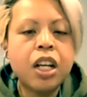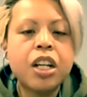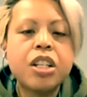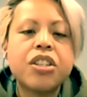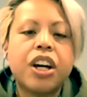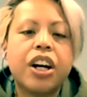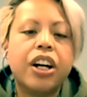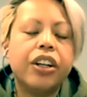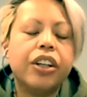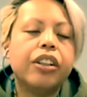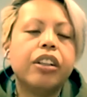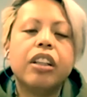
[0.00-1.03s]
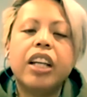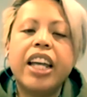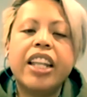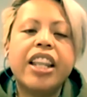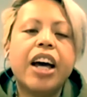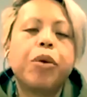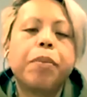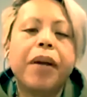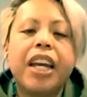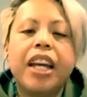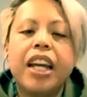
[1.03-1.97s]
So, and that will
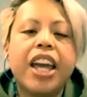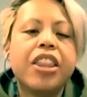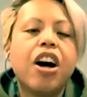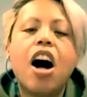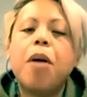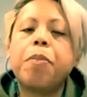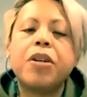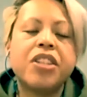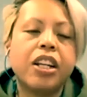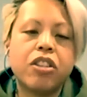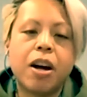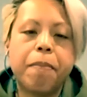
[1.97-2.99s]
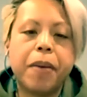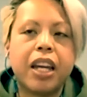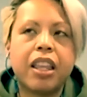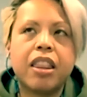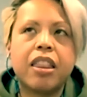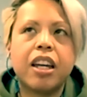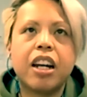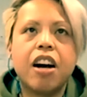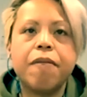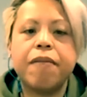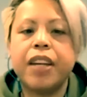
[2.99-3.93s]
be either I'll present a topic that I
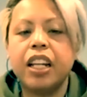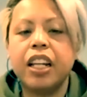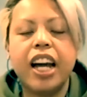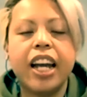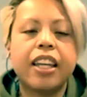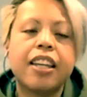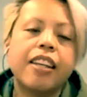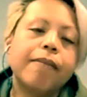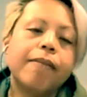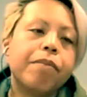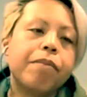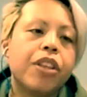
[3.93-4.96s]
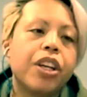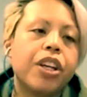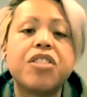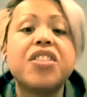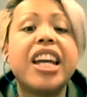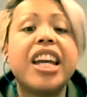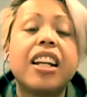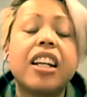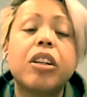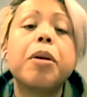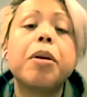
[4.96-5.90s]
feel like the girls need a
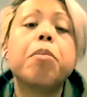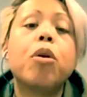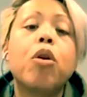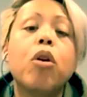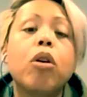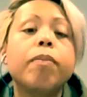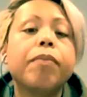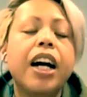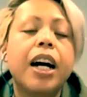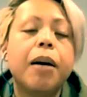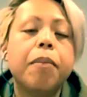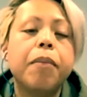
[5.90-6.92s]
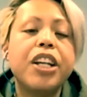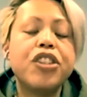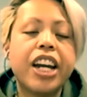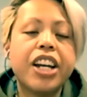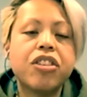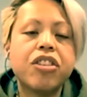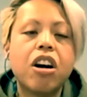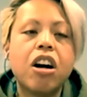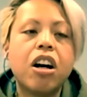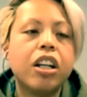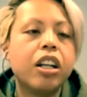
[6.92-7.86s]
little bit more education
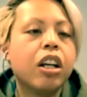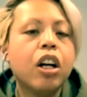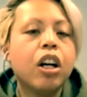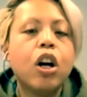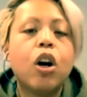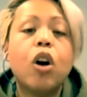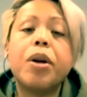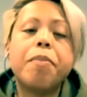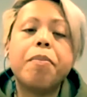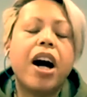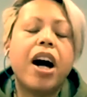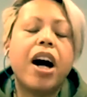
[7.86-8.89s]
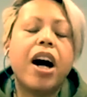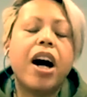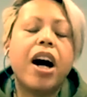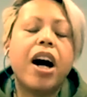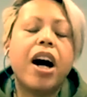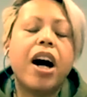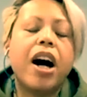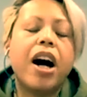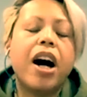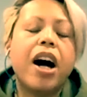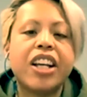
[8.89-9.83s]
on, or we might get an
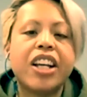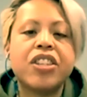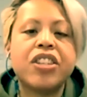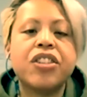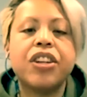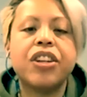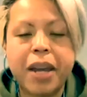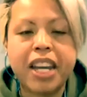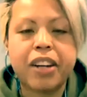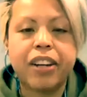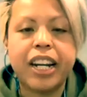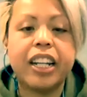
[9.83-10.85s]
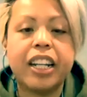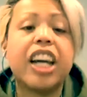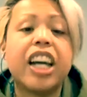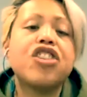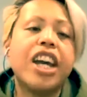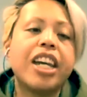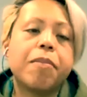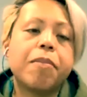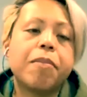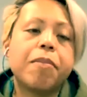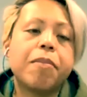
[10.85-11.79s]
external speaker in, like
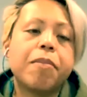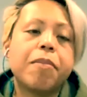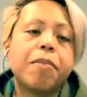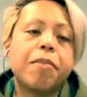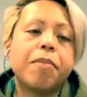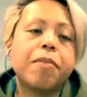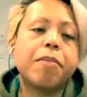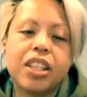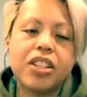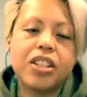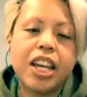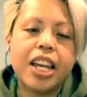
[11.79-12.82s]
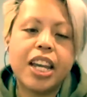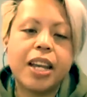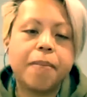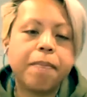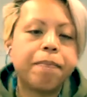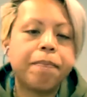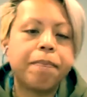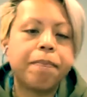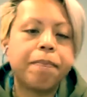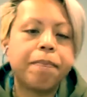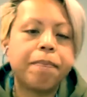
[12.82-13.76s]
Jacob came in to present to the team
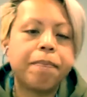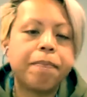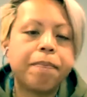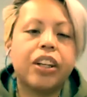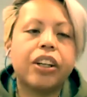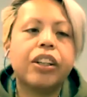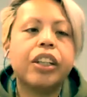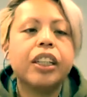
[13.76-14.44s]
a little while ago.